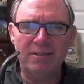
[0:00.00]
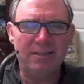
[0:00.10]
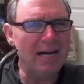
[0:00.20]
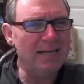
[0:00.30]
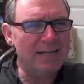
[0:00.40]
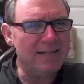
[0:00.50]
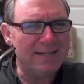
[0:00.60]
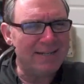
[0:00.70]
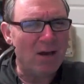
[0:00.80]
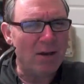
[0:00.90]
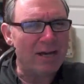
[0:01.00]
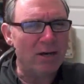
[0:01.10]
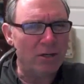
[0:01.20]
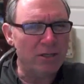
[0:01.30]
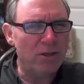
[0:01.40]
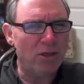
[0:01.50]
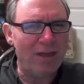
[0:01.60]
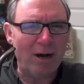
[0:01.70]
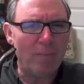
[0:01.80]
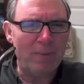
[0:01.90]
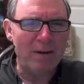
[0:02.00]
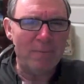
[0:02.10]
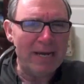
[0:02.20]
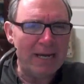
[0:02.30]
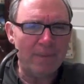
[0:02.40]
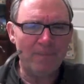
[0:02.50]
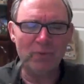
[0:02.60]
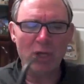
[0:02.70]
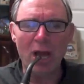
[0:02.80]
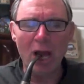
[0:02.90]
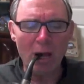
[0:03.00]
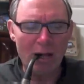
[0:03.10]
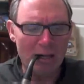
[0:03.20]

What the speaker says: That doesn't sound like a good therapy to me, okay?